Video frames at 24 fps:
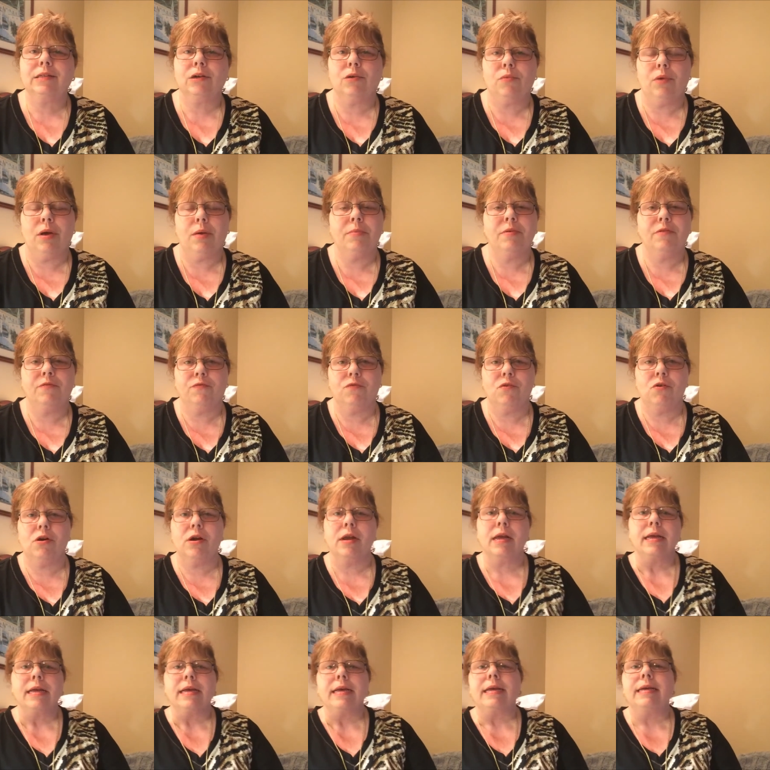so well
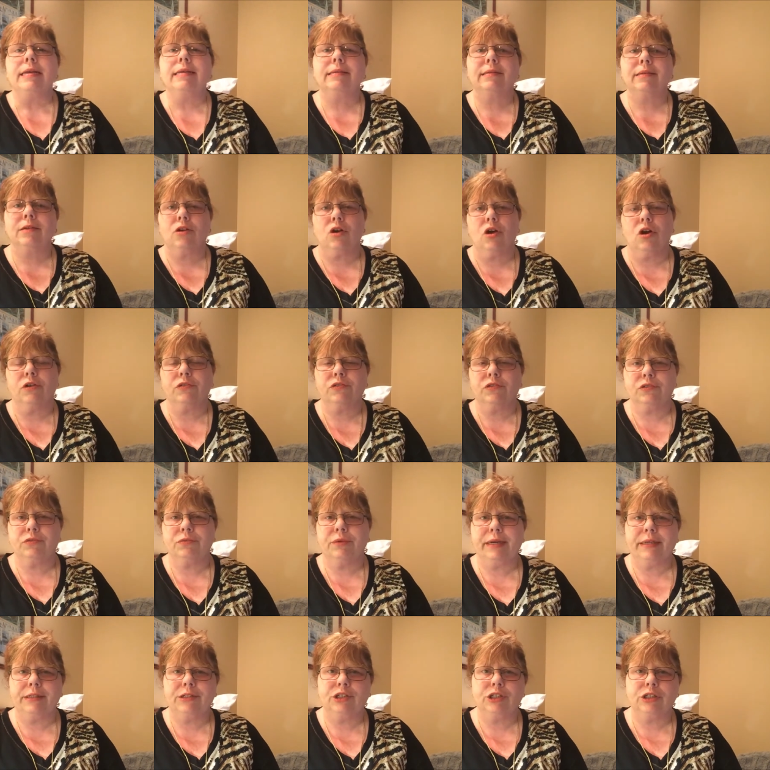before his
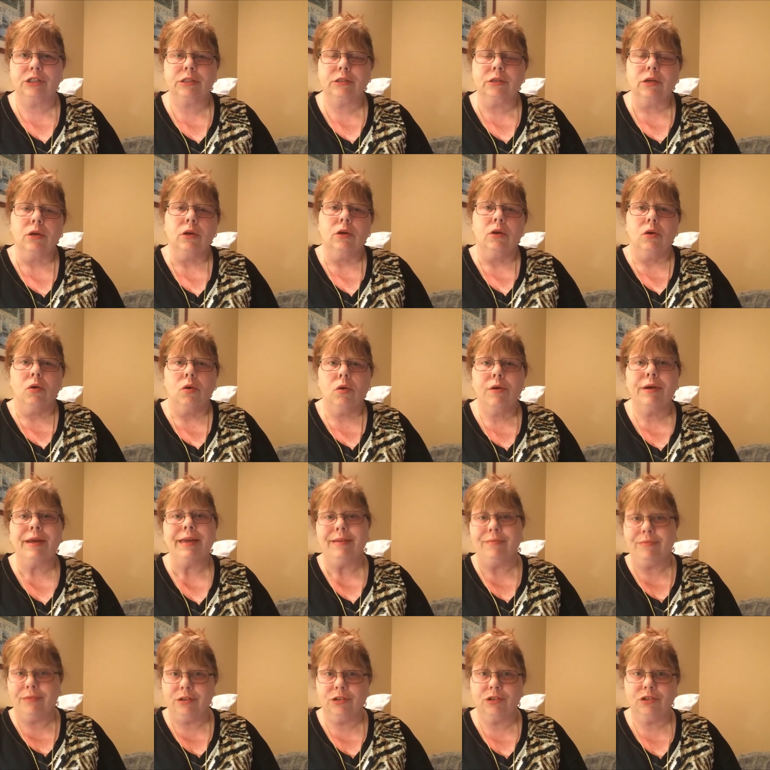incarceration or
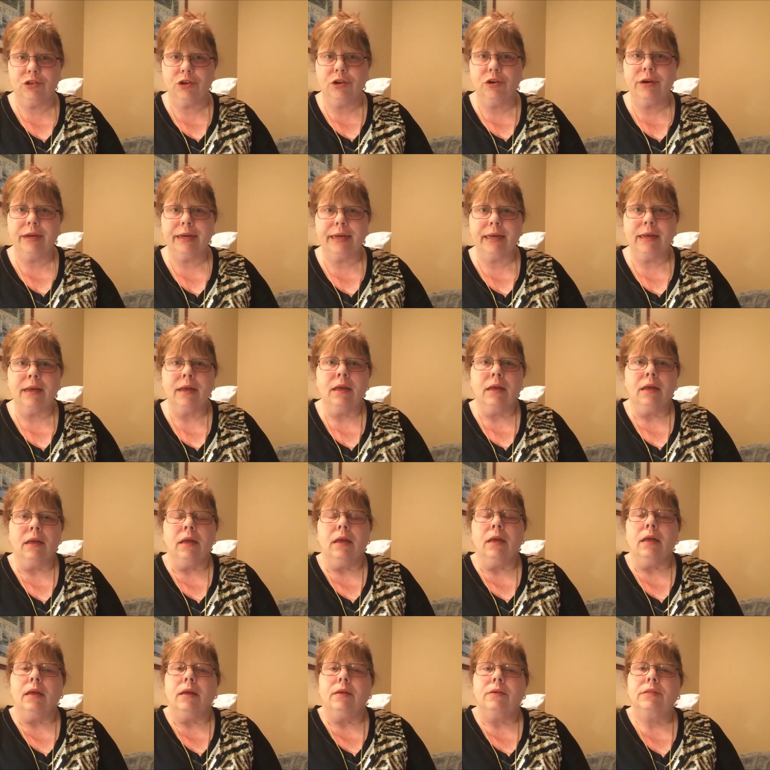even during.
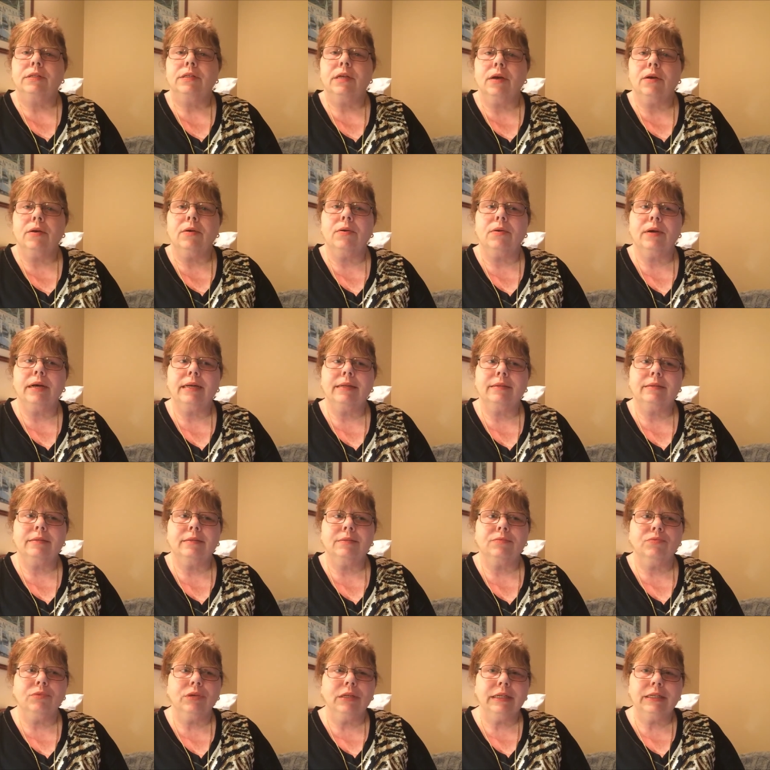So
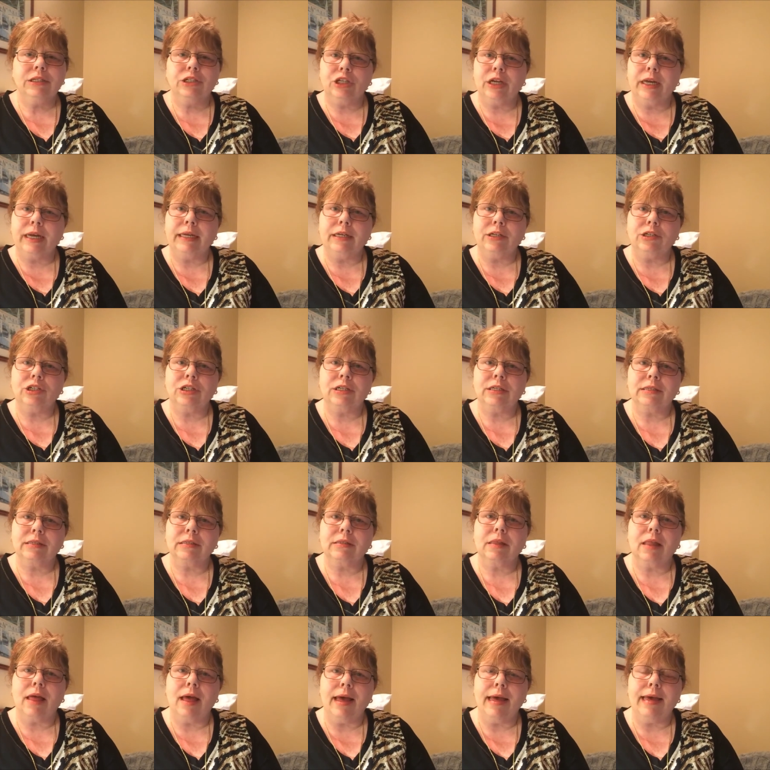it's really changed
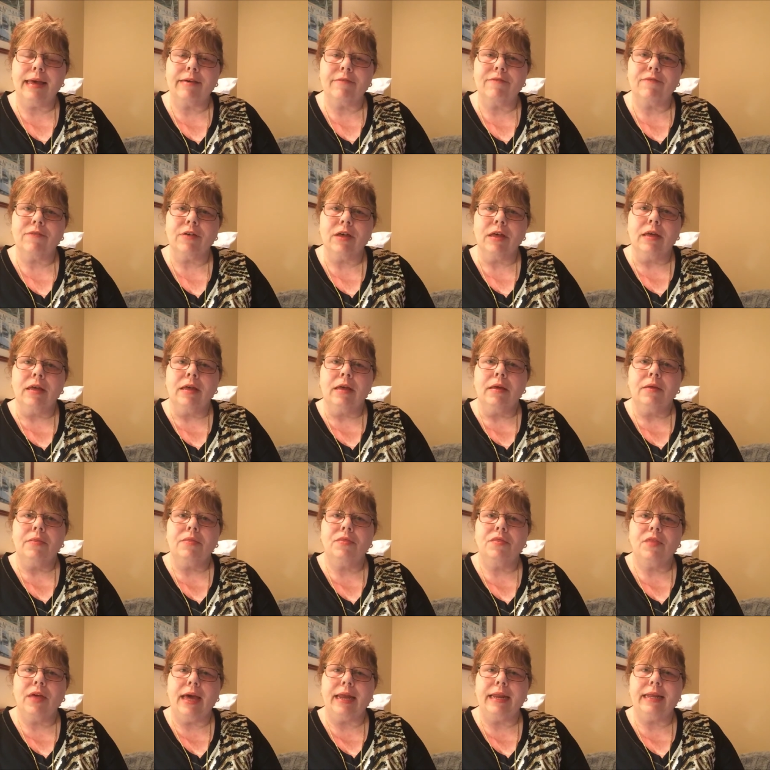his life
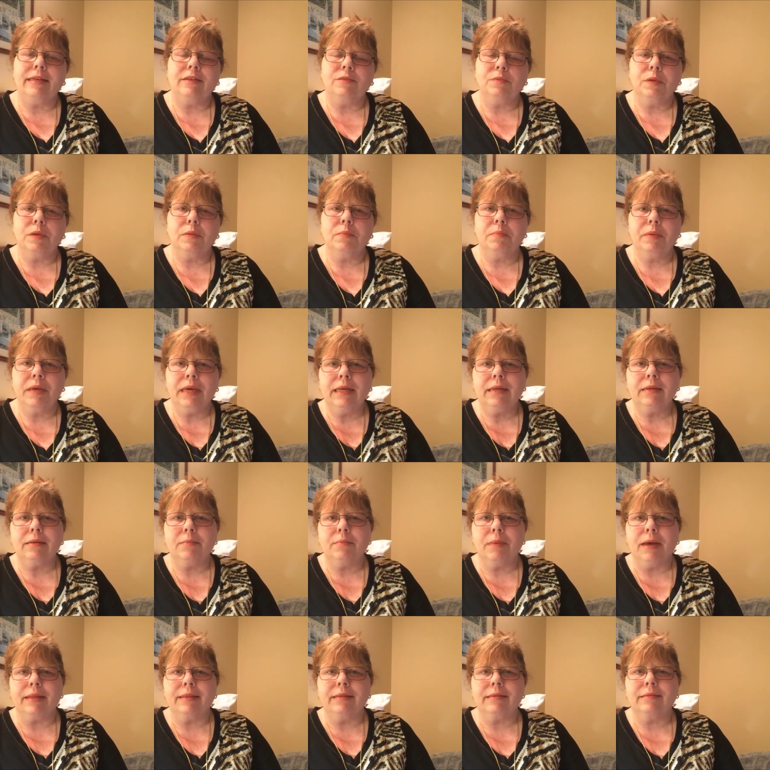that he's been
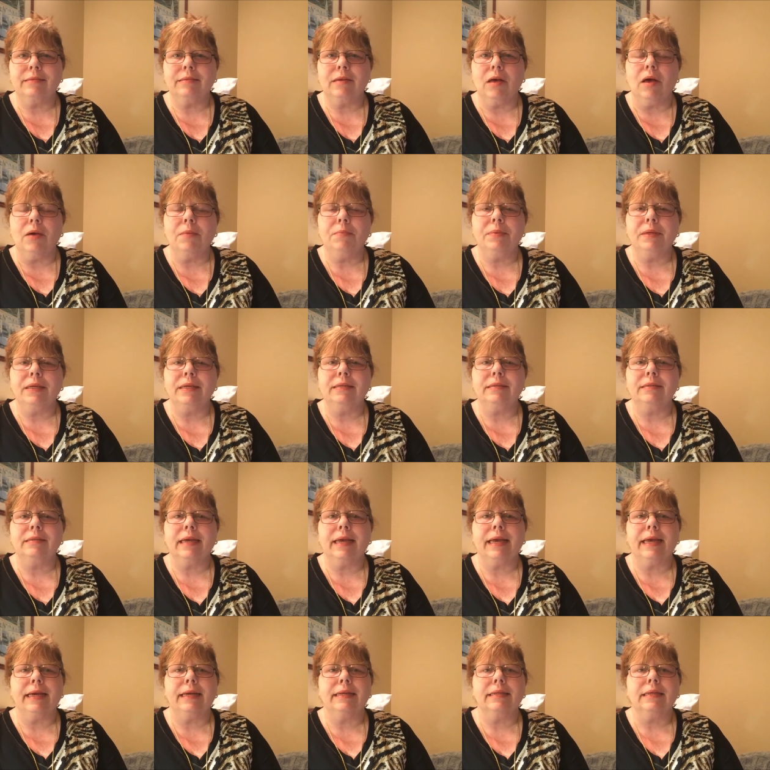bitten by these zombies,
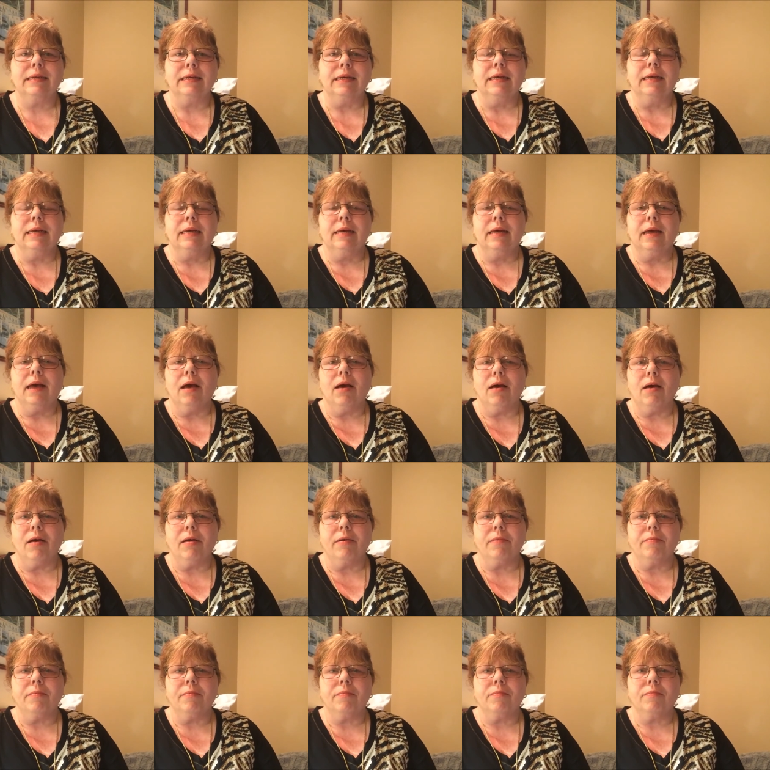and
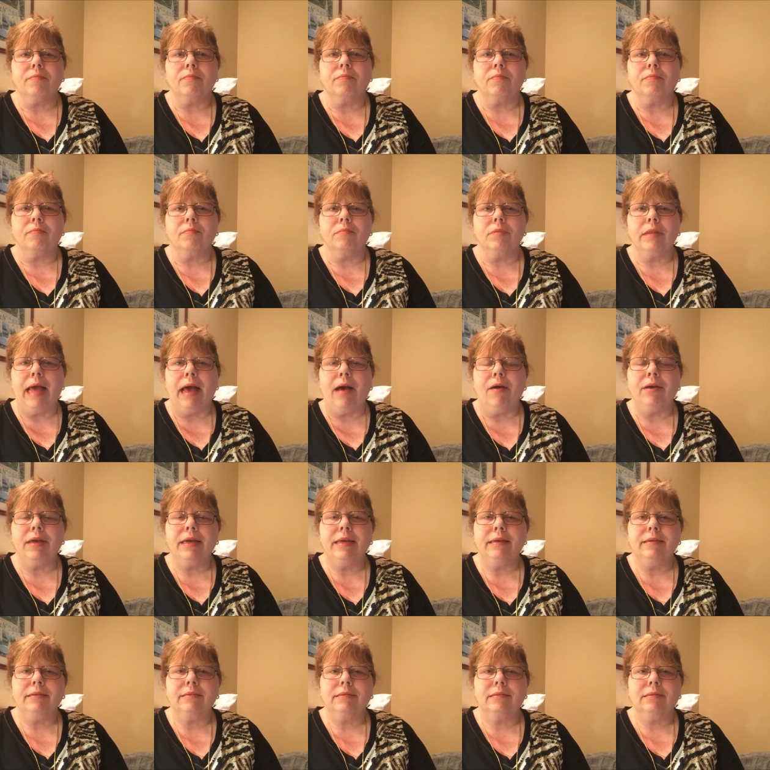now
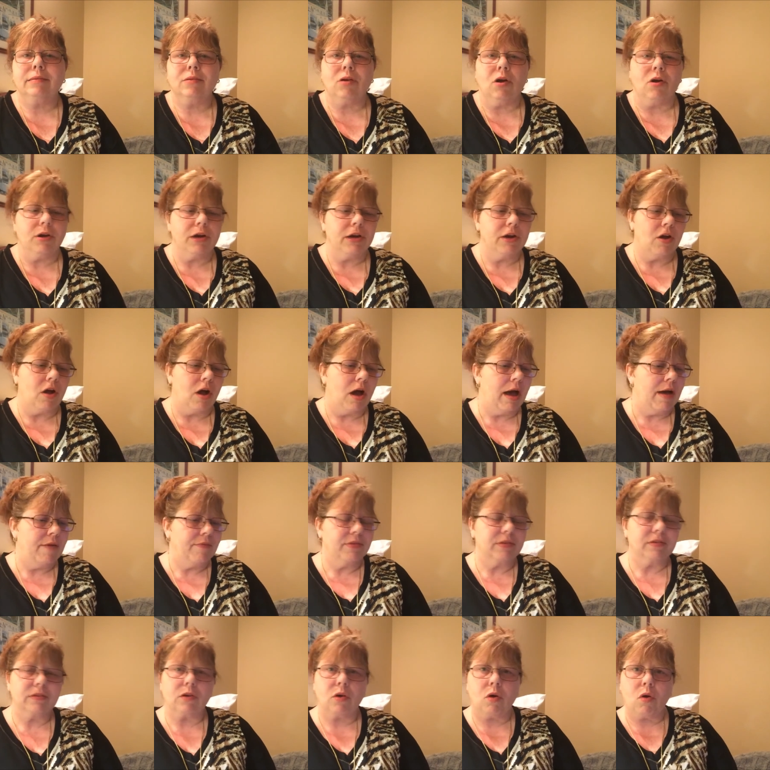he's started
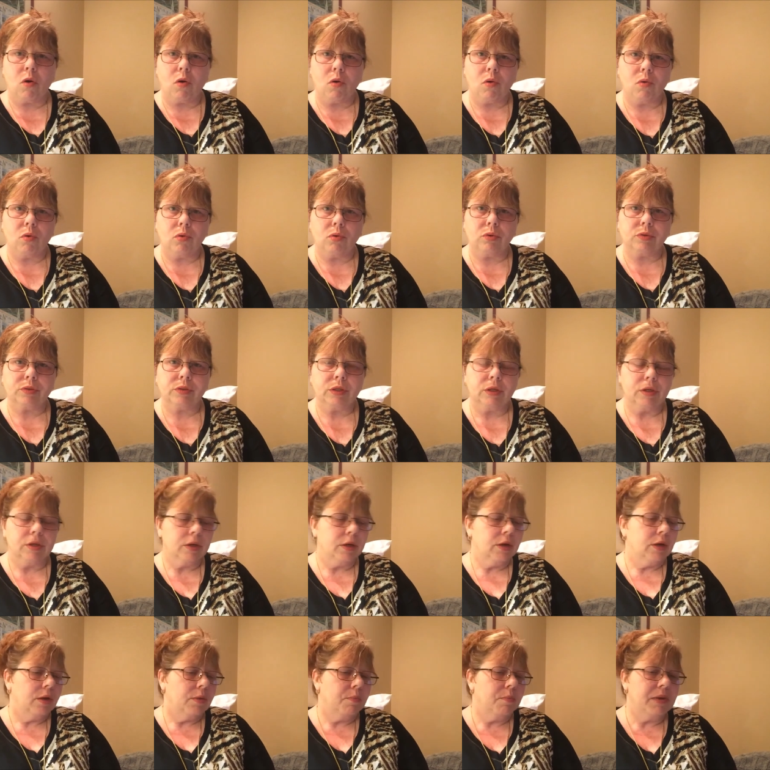off as a cold,
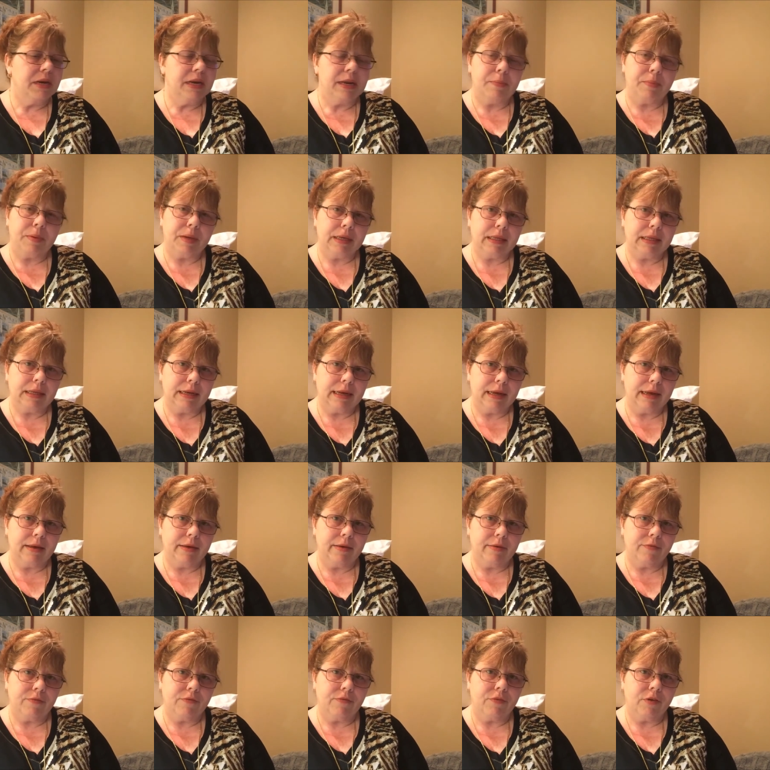
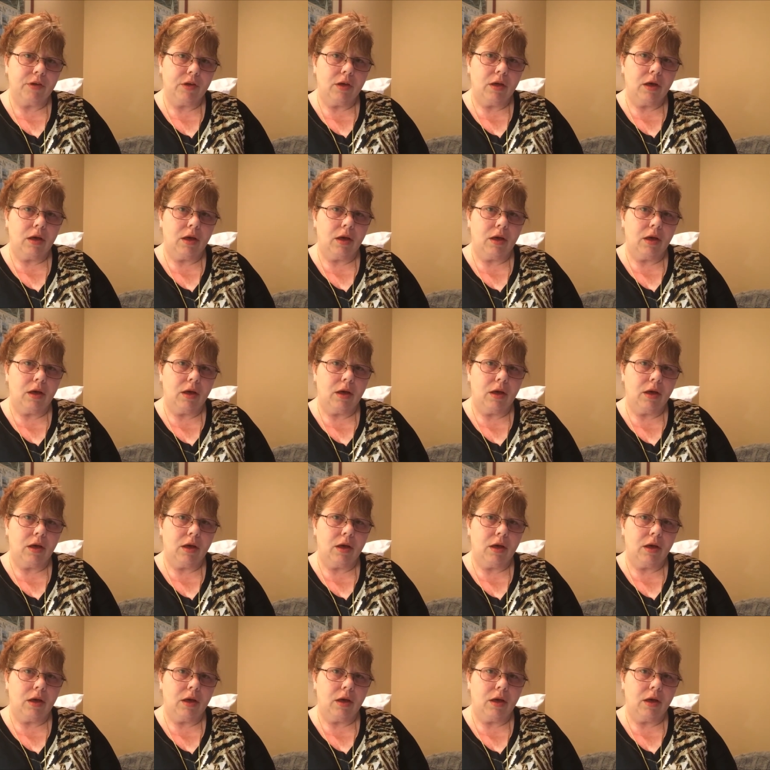manipulative,